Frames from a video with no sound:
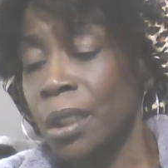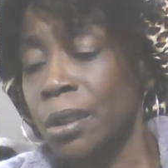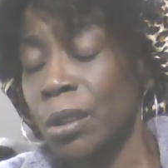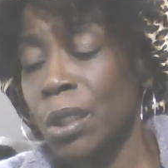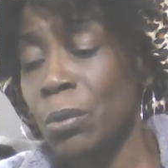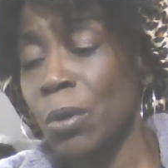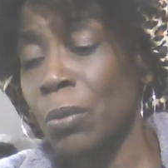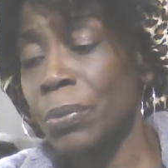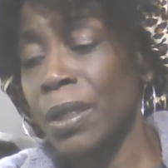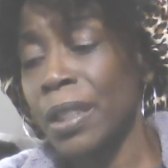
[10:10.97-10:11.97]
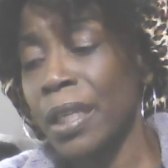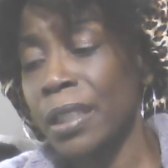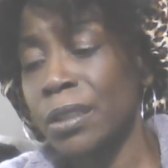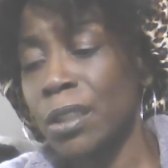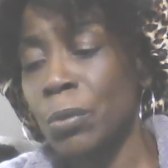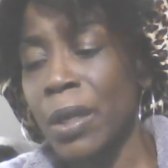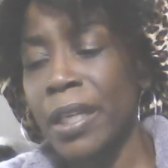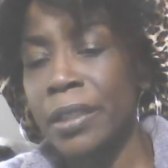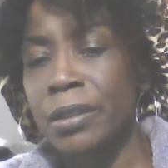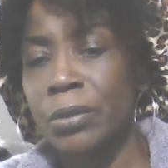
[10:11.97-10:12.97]
So he won't be there. So
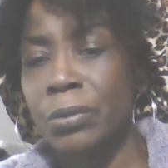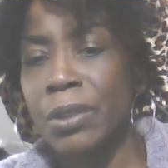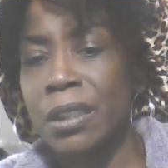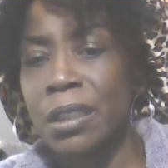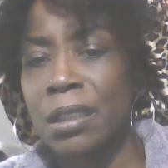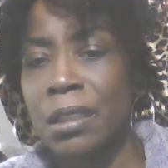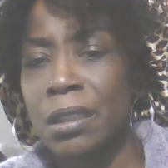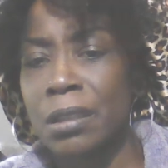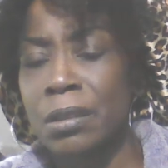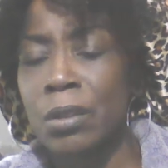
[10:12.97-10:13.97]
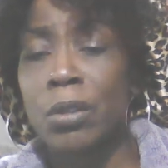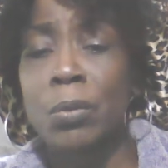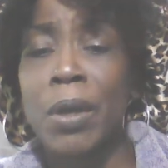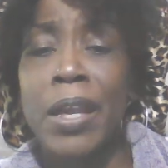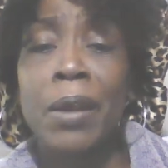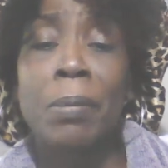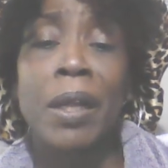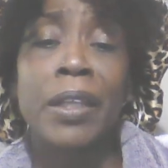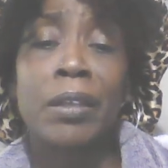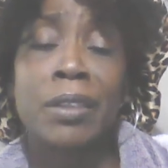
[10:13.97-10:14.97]
anyway, Teresa. So anyway,
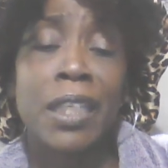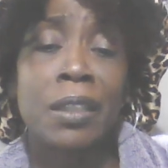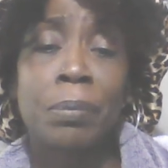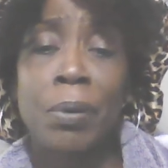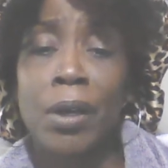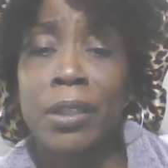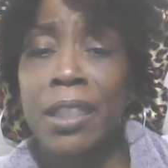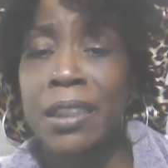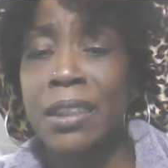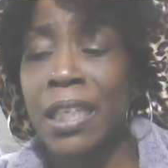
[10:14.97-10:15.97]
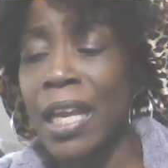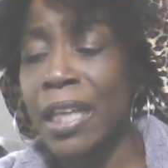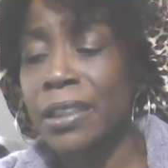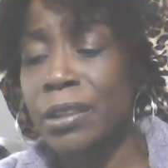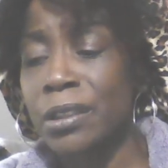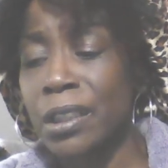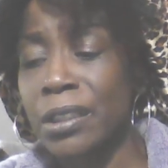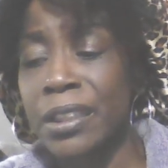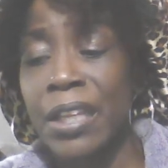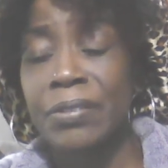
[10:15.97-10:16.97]
everybody else at the party they saying hi to each other.
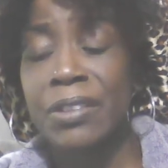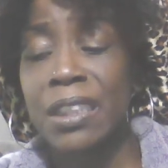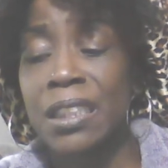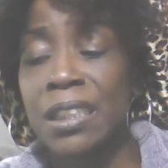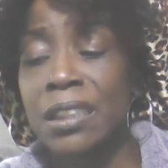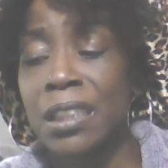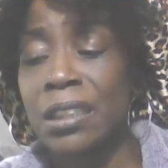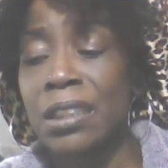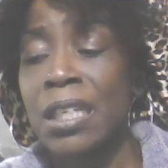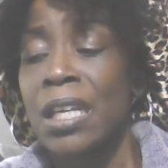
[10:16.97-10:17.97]
They haven't seen each other.